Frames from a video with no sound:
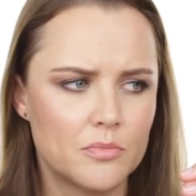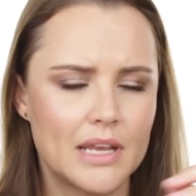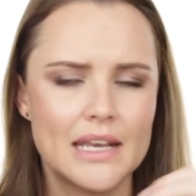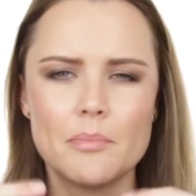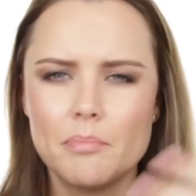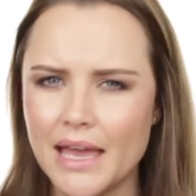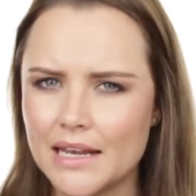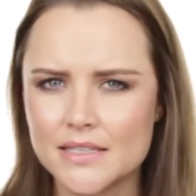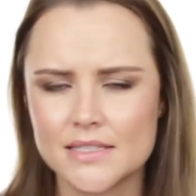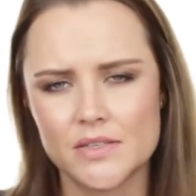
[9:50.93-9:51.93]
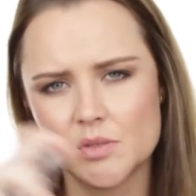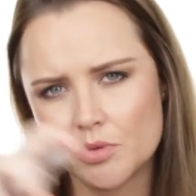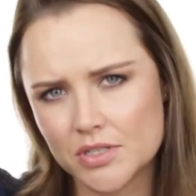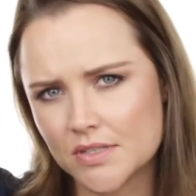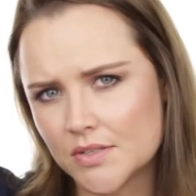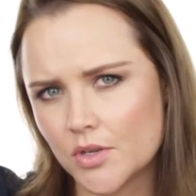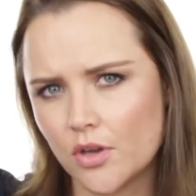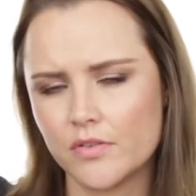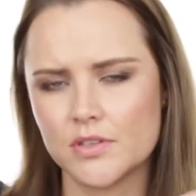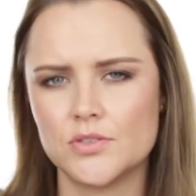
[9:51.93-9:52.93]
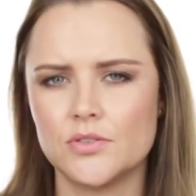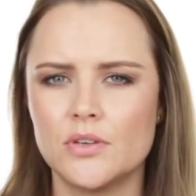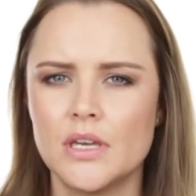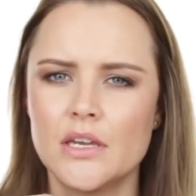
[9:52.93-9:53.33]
my lip palettes, I spritz this over to